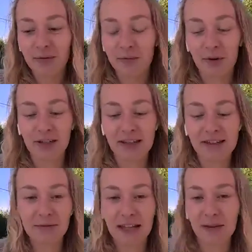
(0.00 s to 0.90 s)

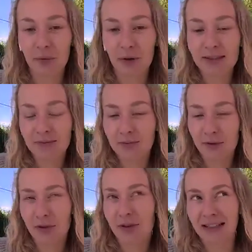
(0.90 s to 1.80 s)
like, what do
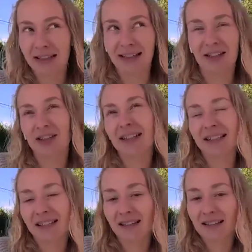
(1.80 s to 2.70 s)
you think actually is
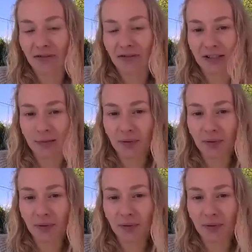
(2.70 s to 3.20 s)
the toughest